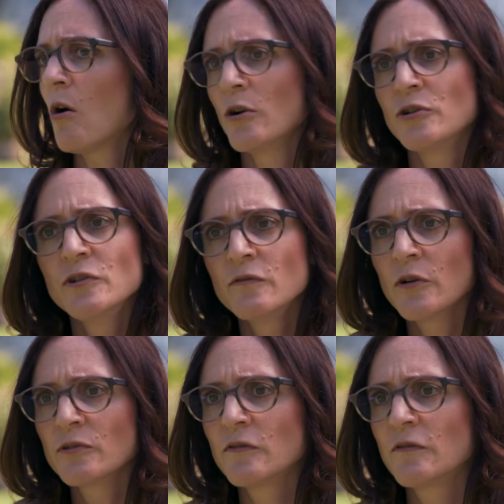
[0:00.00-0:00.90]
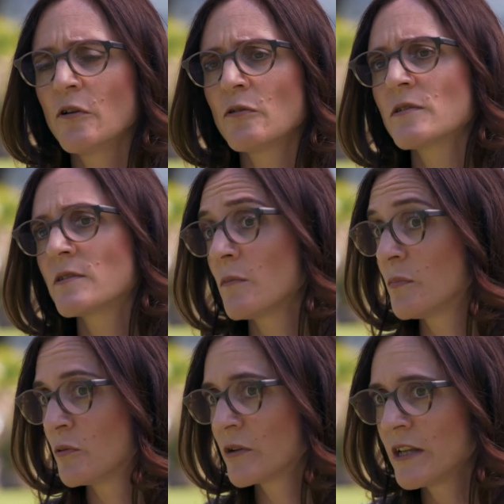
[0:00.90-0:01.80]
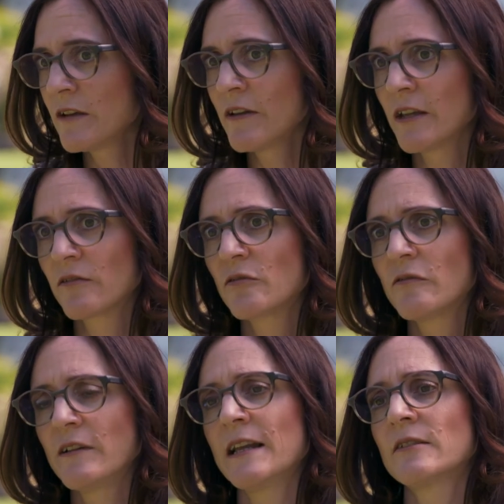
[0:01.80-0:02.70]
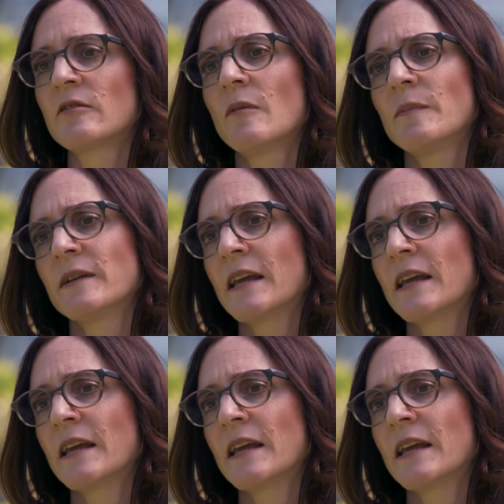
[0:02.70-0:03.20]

Or do you want to focus on poor giving through philanthropic